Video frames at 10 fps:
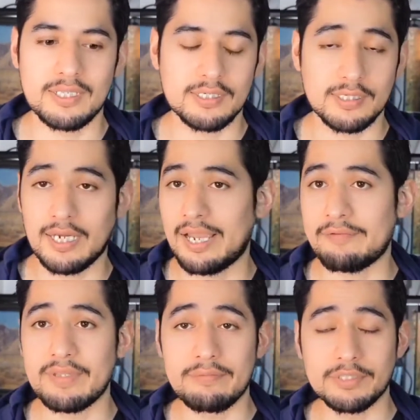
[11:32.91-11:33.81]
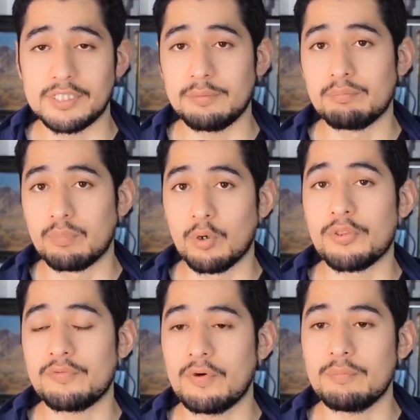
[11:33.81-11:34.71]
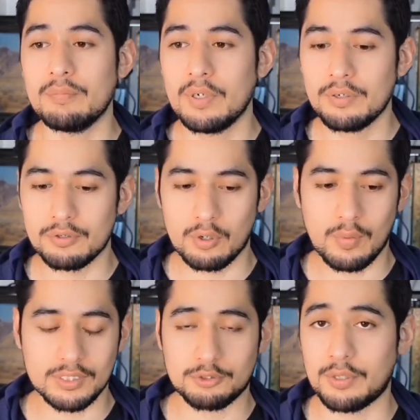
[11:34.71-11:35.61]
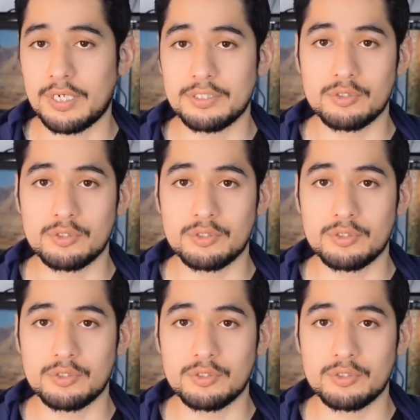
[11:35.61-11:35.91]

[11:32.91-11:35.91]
because I have never seen both of them, trying